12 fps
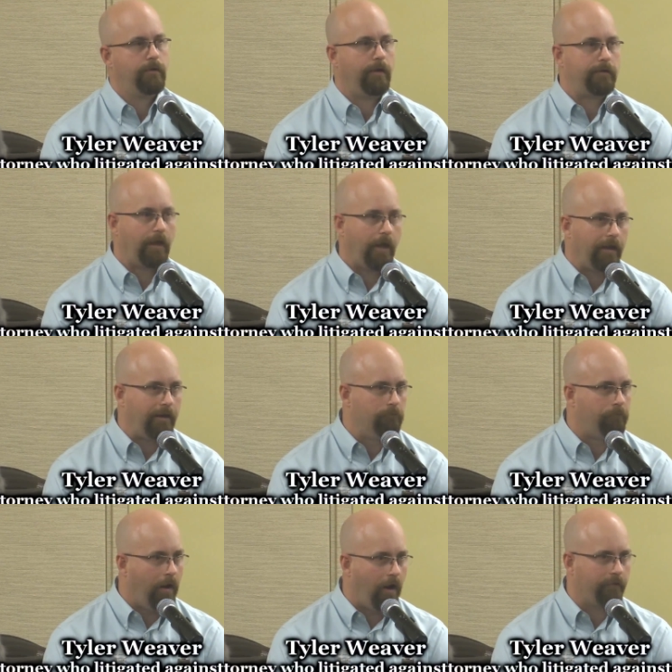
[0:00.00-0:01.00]
Again,
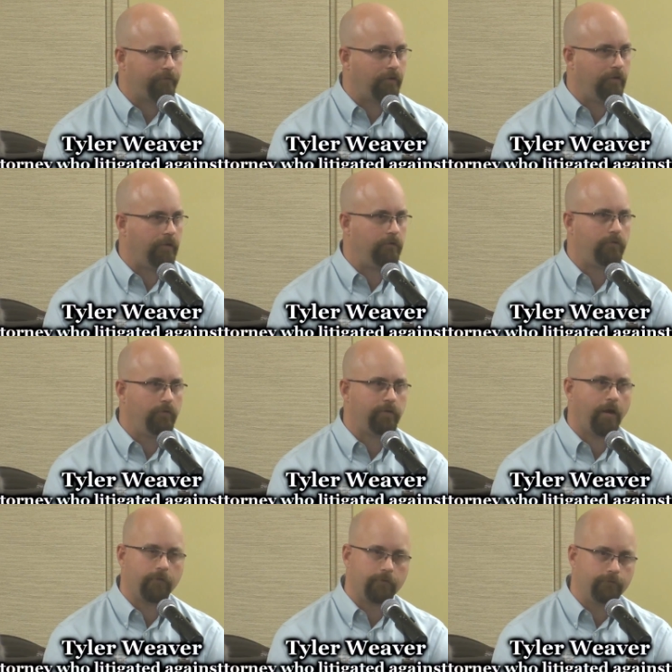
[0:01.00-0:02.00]
in Boston in
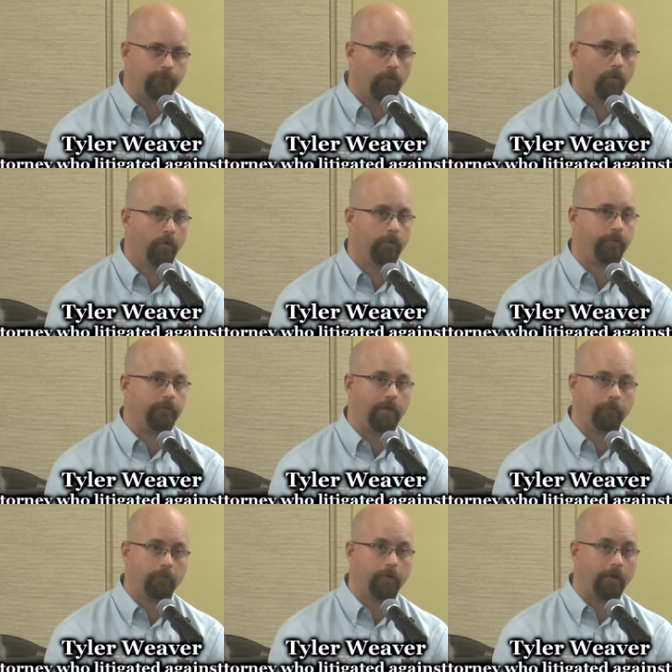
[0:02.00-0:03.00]
2004 at the
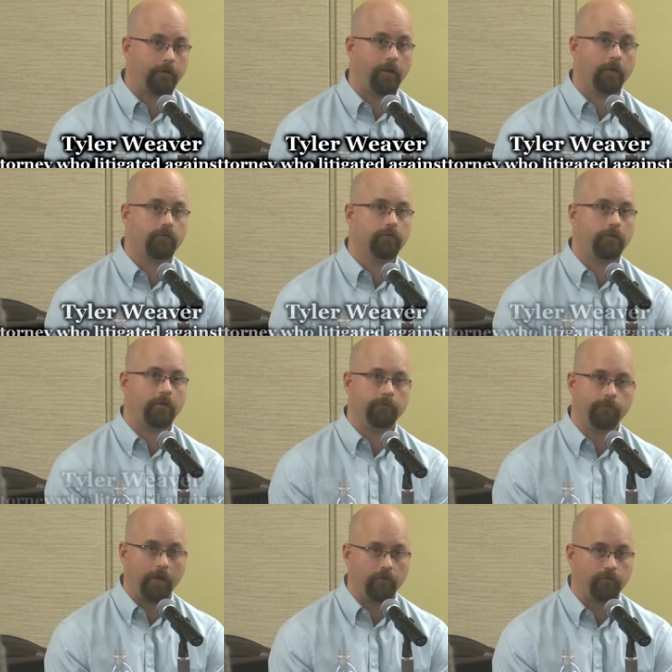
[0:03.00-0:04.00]
Democratic National
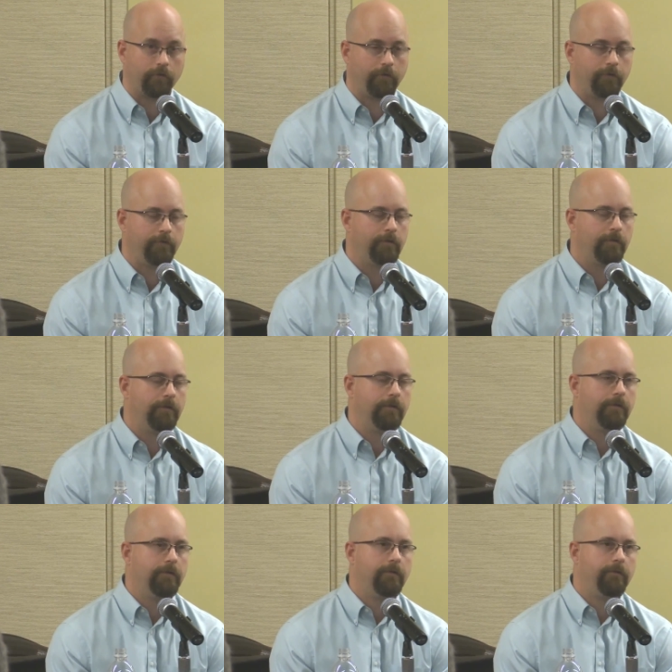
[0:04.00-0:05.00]
Convention,
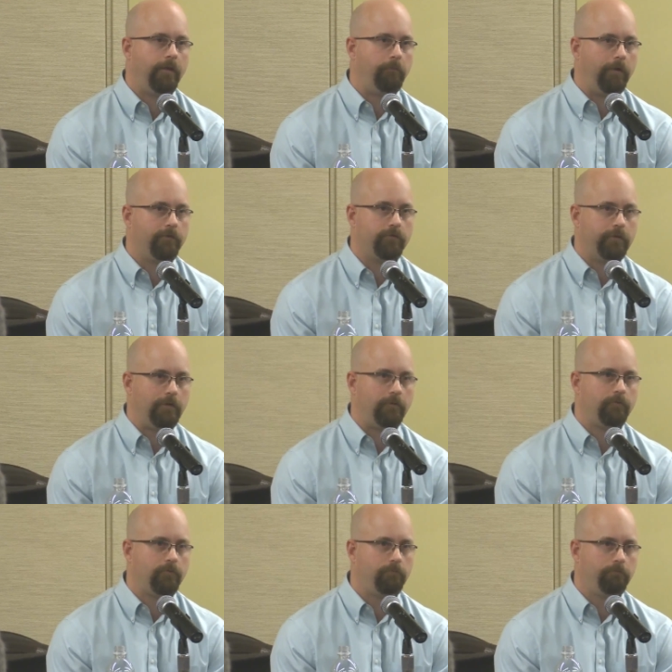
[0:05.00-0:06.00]
they
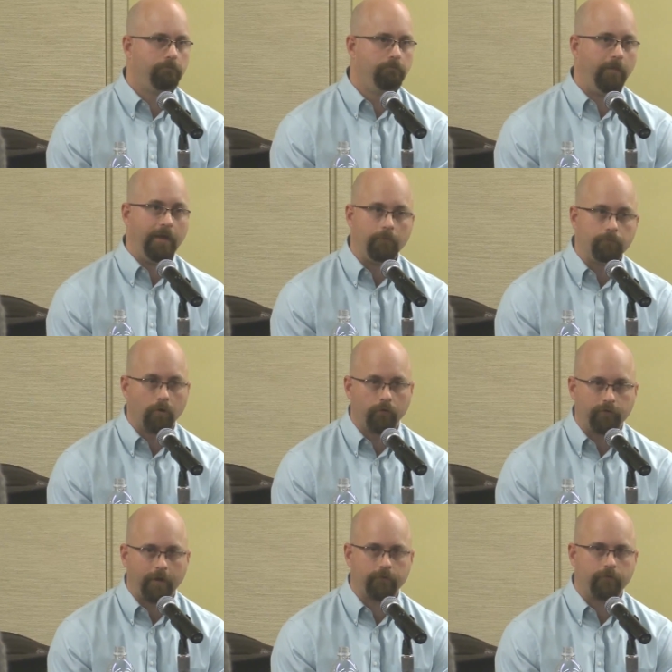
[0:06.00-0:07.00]
basically made
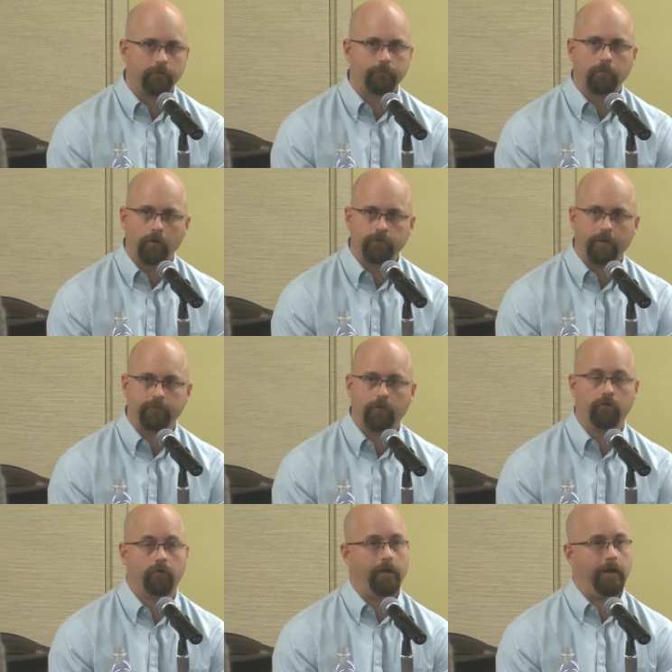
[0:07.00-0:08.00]
protesters protest
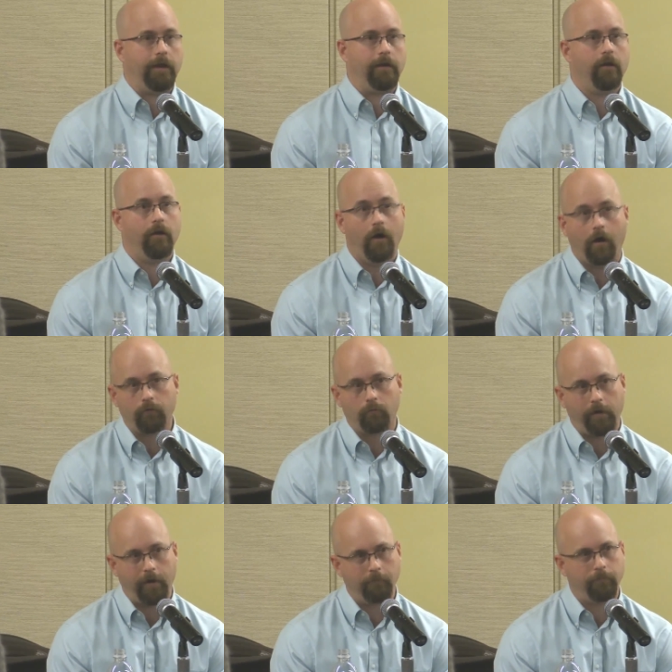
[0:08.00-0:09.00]
under a
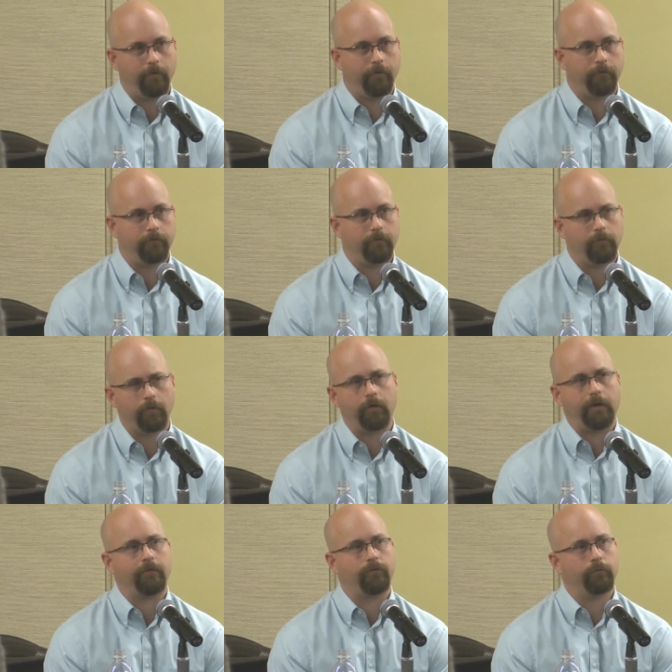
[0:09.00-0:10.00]
on-ramp on a, or
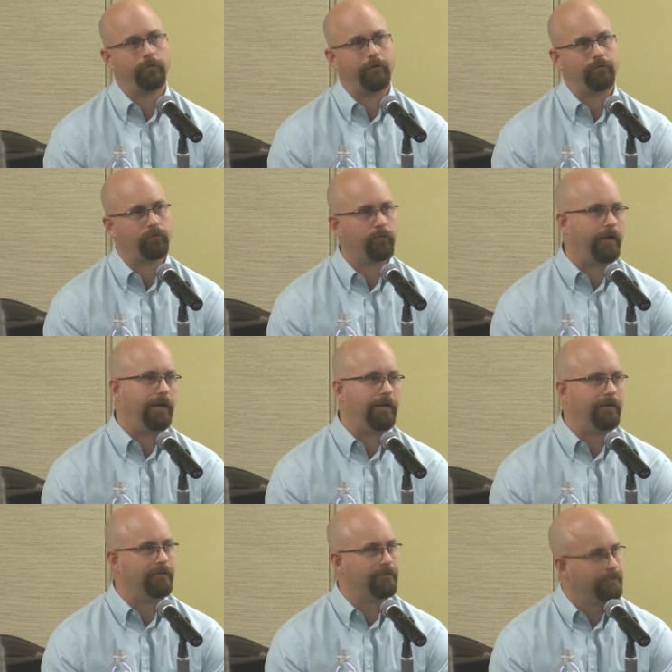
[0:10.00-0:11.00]
I guess it was a
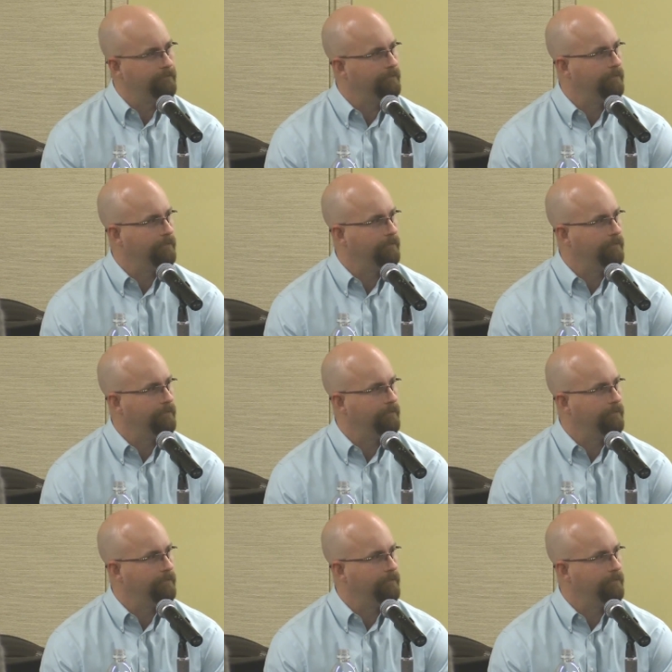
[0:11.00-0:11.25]
train